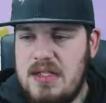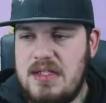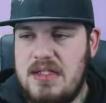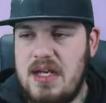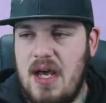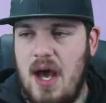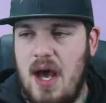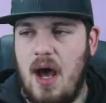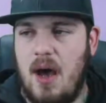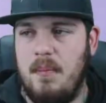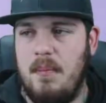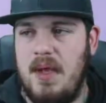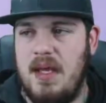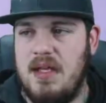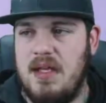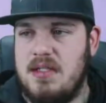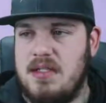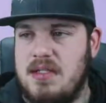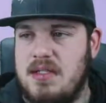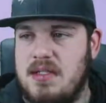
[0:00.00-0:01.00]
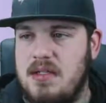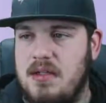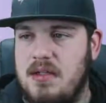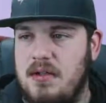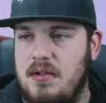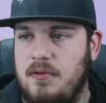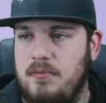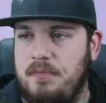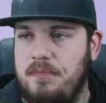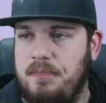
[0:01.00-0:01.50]
Tomas.
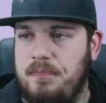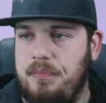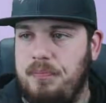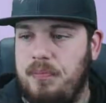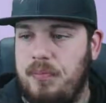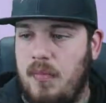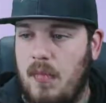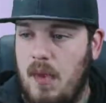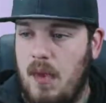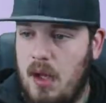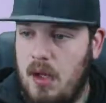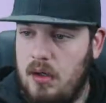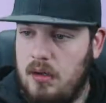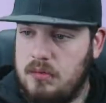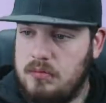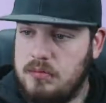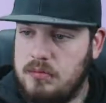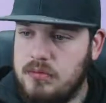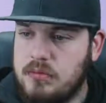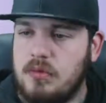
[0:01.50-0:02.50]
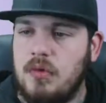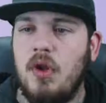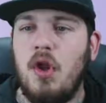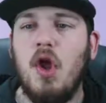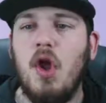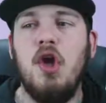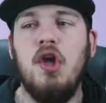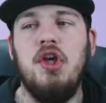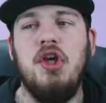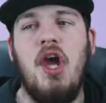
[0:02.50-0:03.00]
Hey, Spyro.
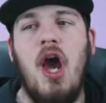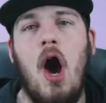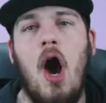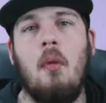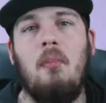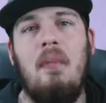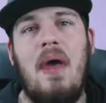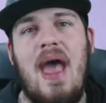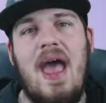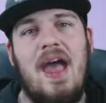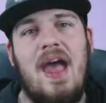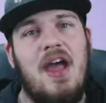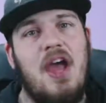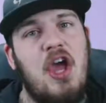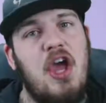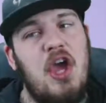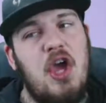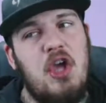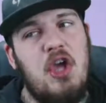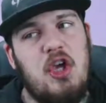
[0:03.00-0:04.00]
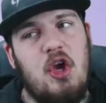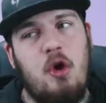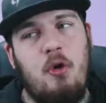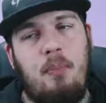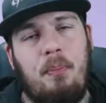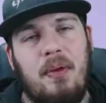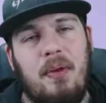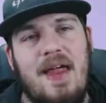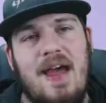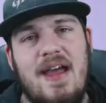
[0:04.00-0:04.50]
Yo, man, you
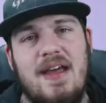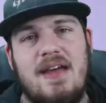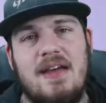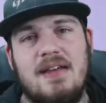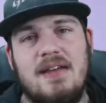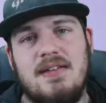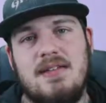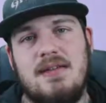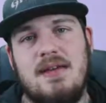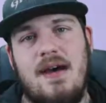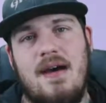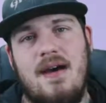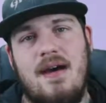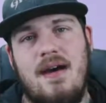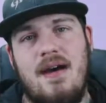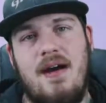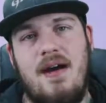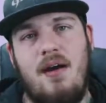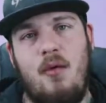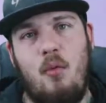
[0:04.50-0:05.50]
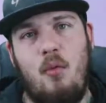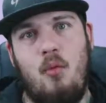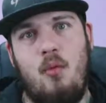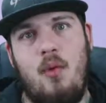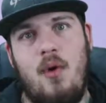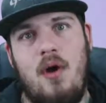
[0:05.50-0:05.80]
play guitar? What?